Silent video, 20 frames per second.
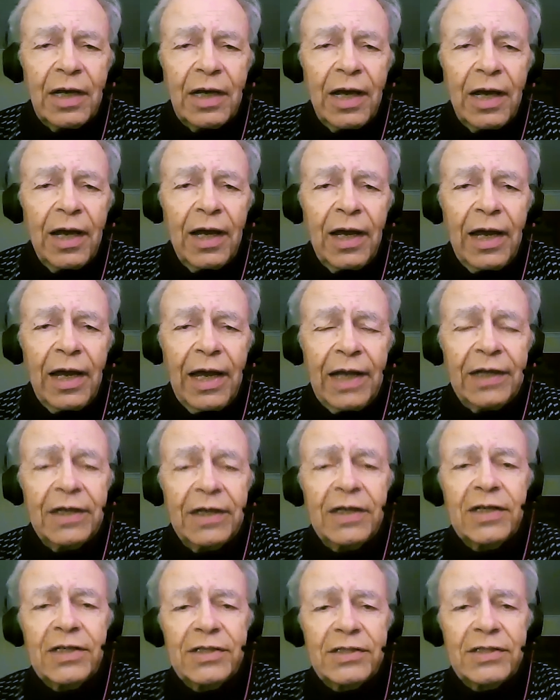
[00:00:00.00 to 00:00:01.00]
And
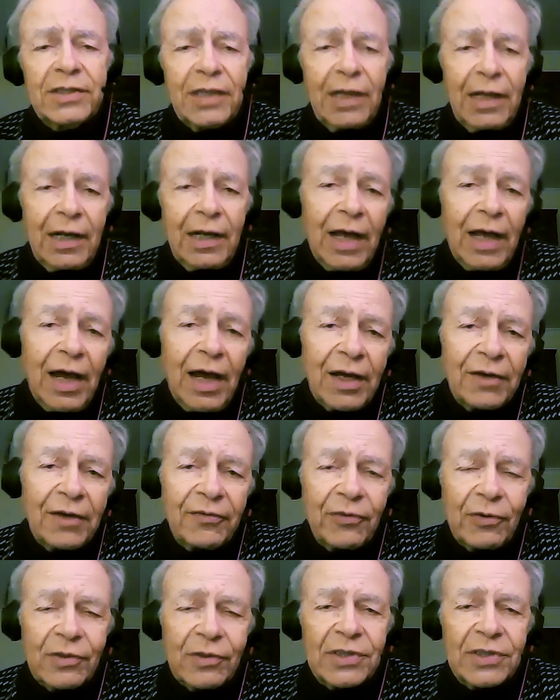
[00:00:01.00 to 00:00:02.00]
it is
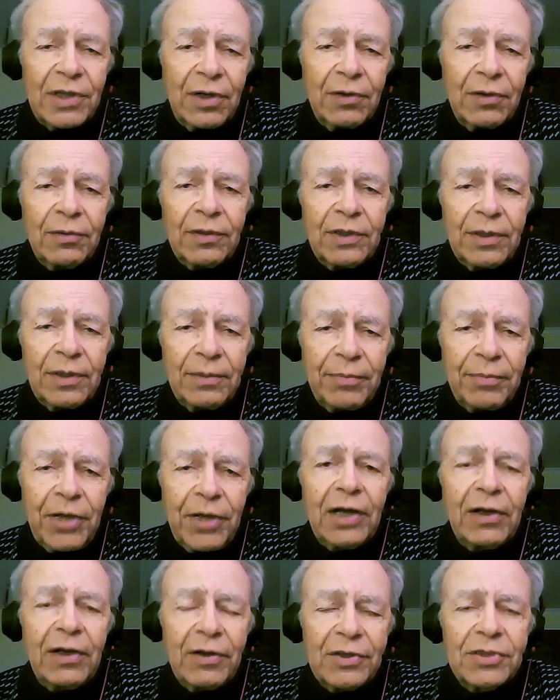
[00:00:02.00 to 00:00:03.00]
alive also, in a
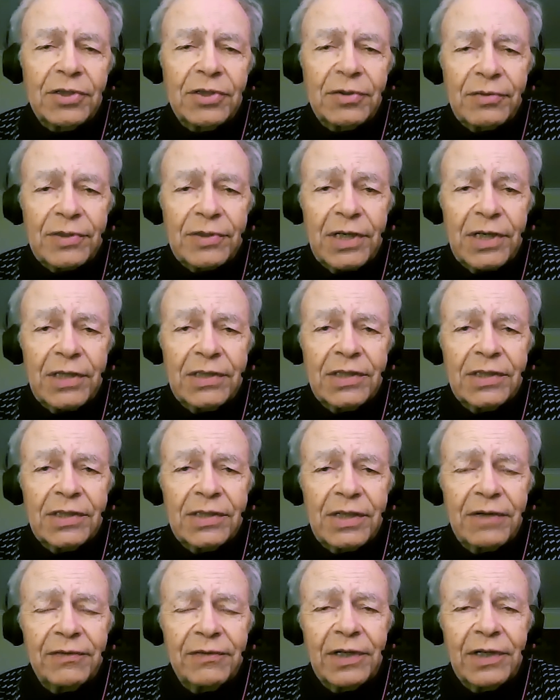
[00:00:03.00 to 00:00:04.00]
biological sense. It's
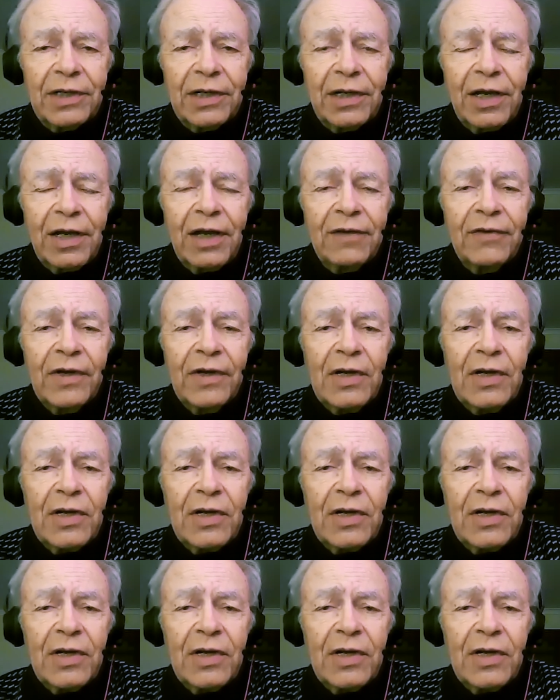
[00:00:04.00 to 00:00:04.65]
definitely alive.